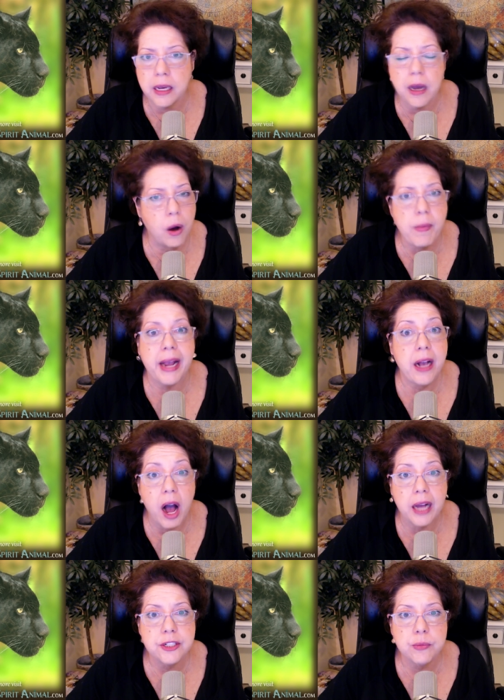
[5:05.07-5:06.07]
oh my
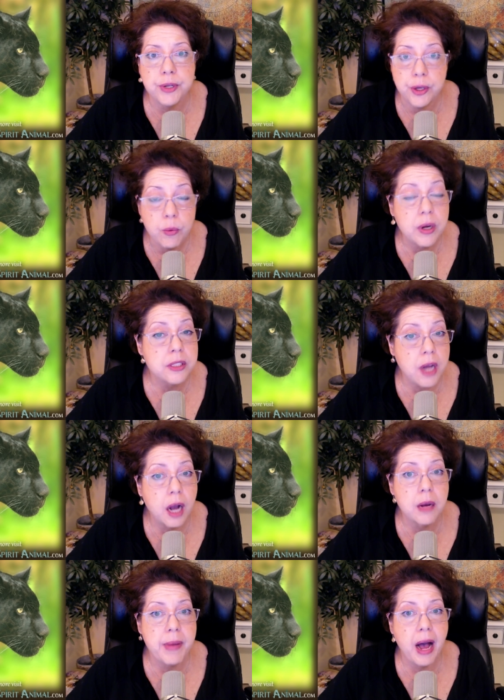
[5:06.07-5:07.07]
gosh, when you want to
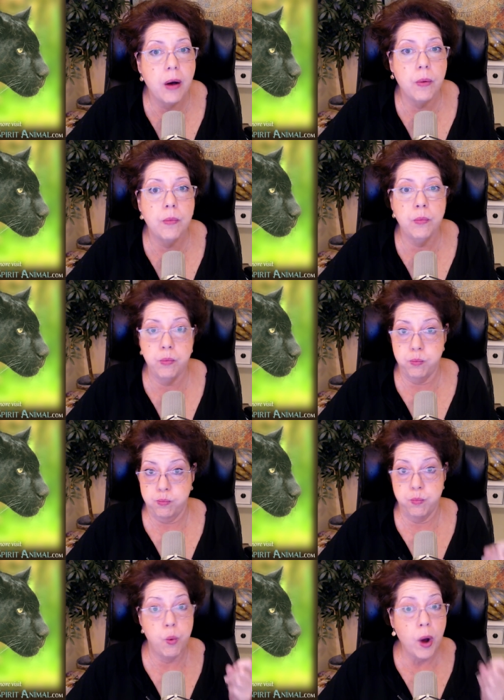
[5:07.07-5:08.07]
talk about
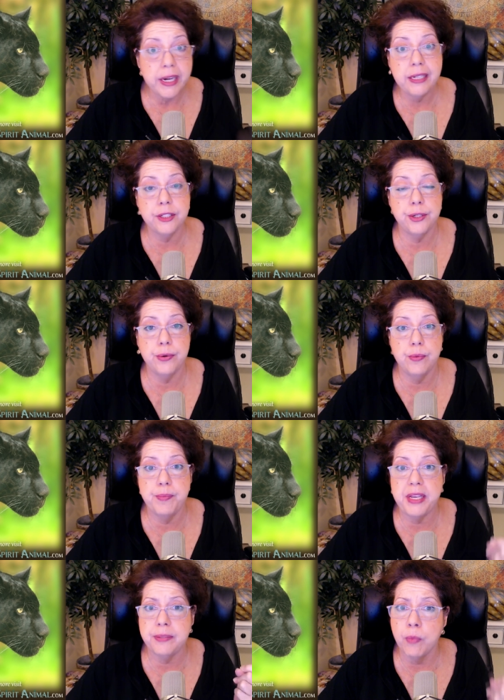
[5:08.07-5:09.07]
wanting to
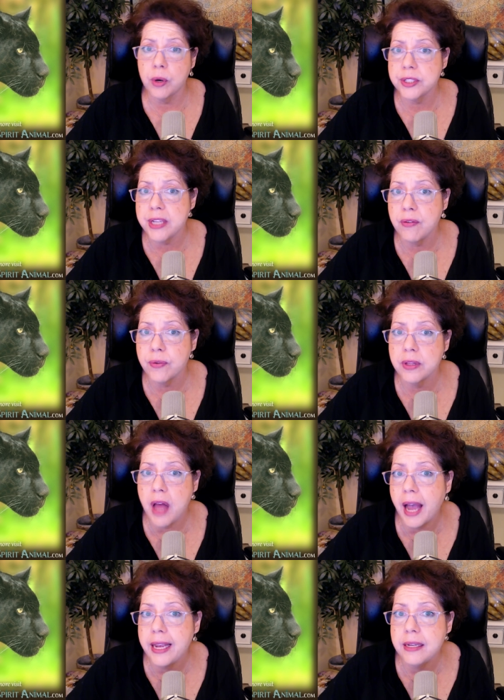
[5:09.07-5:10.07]
be more
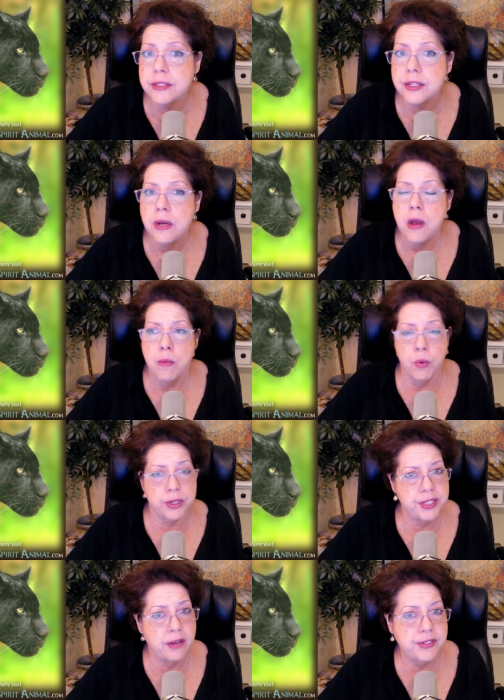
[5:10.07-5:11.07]
self-reliant, more
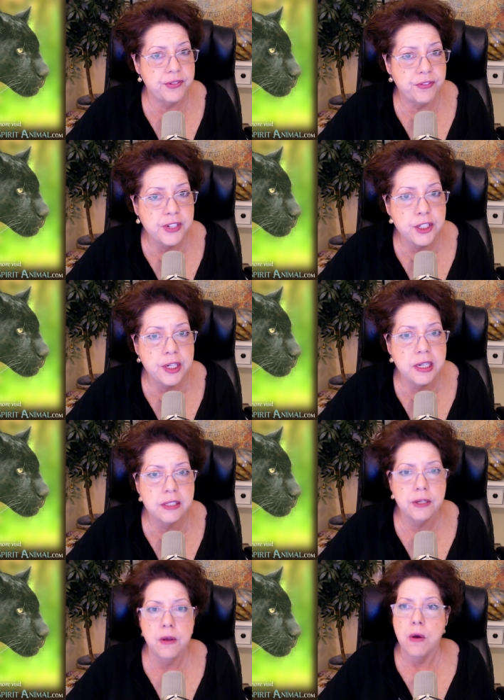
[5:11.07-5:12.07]

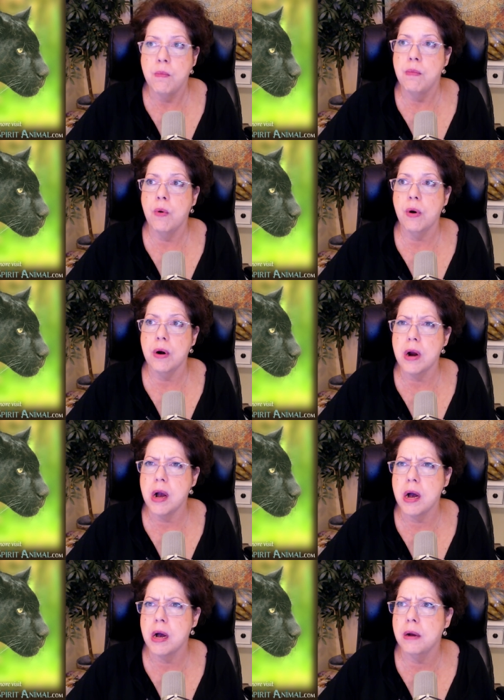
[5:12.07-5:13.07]
self-sufficient, more
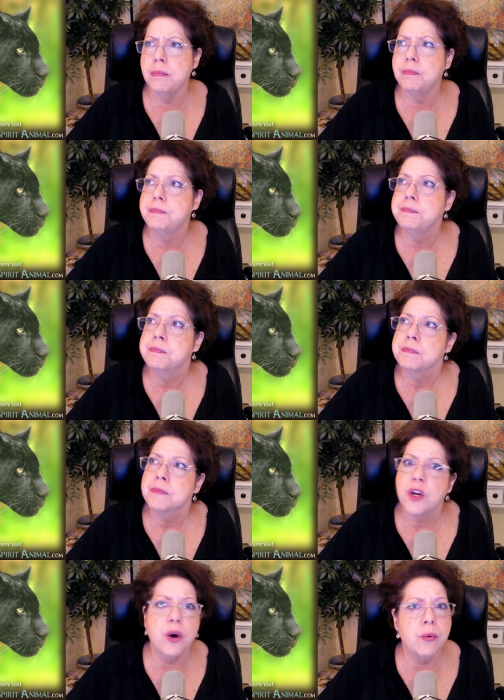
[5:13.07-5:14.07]
um,
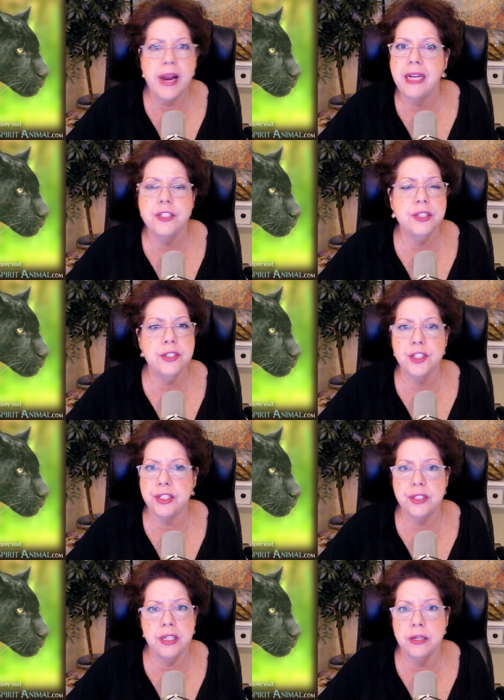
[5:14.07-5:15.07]
courageous
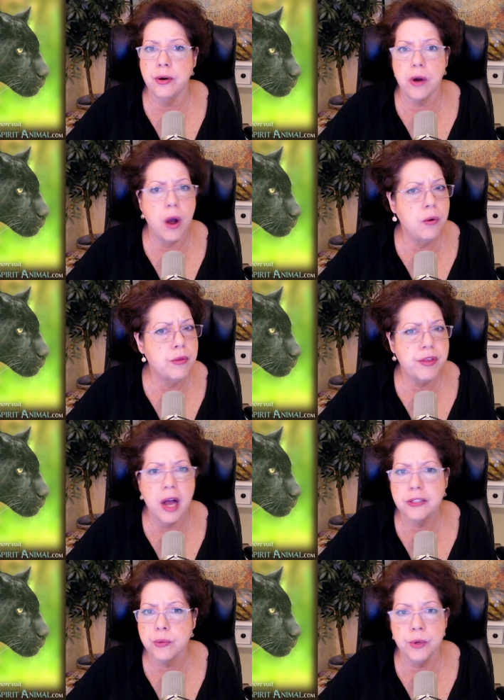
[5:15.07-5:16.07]
just in your own
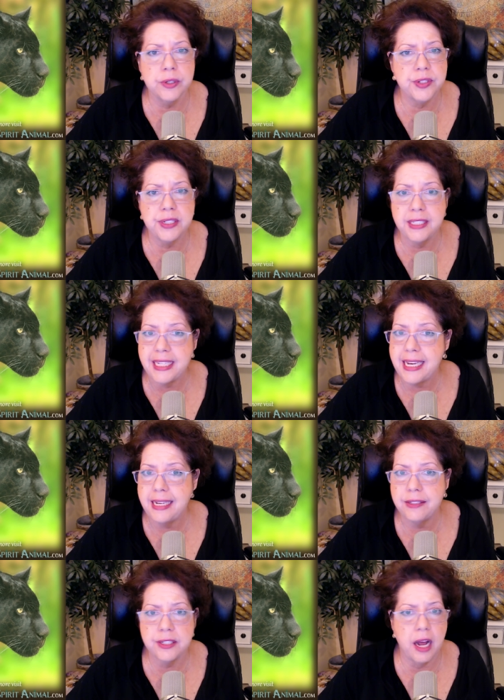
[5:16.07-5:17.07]
thoughts, words, and
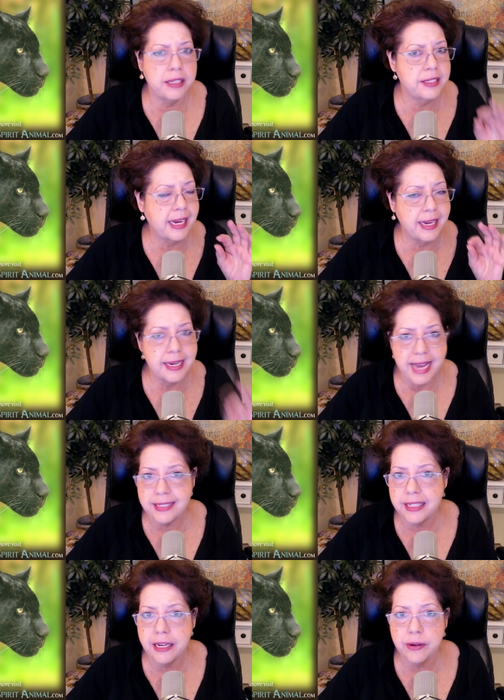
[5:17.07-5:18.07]
deeds, not
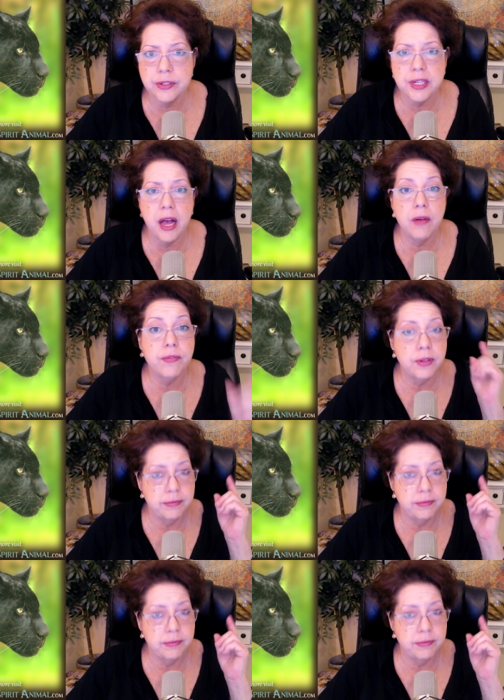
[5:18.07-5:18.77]
second-guessing yourself,